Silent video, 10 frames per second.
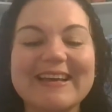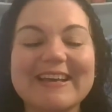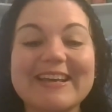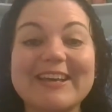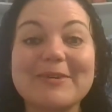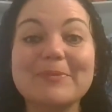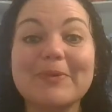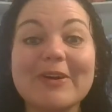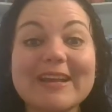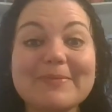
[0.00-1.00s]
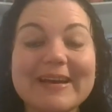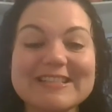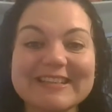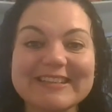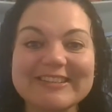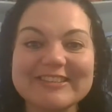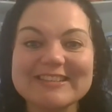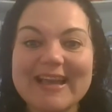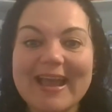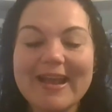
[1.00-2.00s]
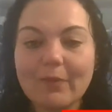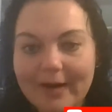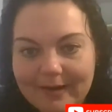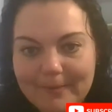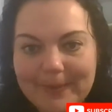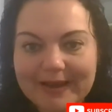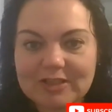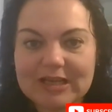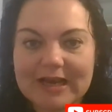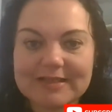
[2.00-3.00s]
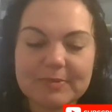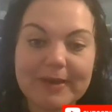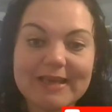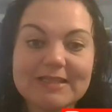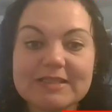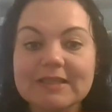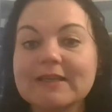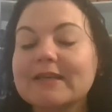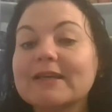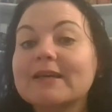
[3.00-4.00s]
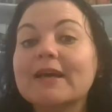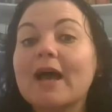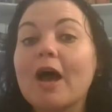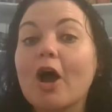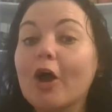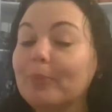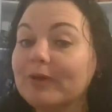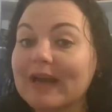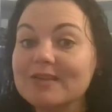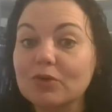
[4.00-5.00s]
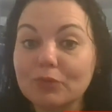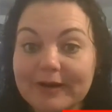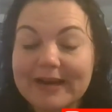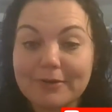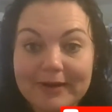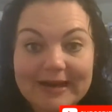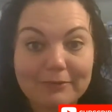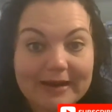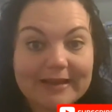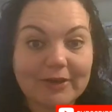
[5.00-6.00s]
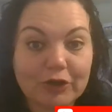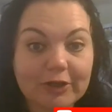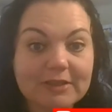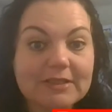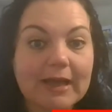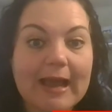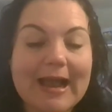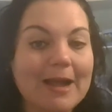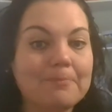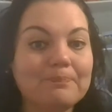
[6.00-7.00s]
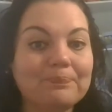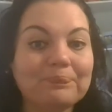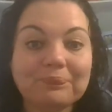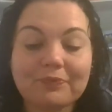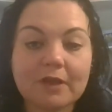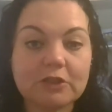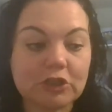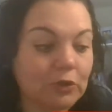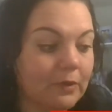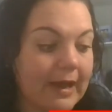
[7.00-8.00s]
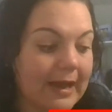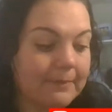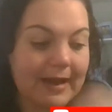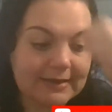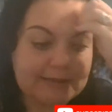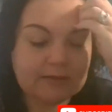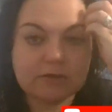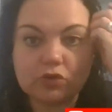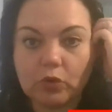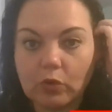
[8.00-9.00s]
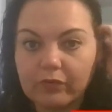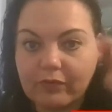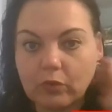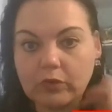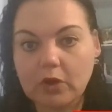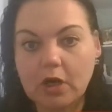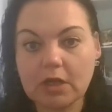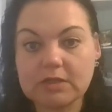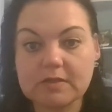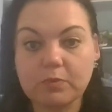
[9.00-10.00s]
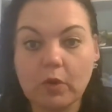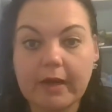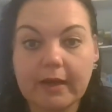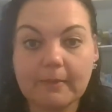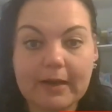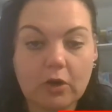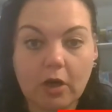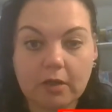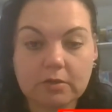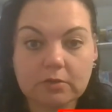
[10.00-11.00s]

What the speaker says: Good morning, Magicals, and welcome back to our space. Hope you guys are really good. I did the draw for the cards this morning. My God,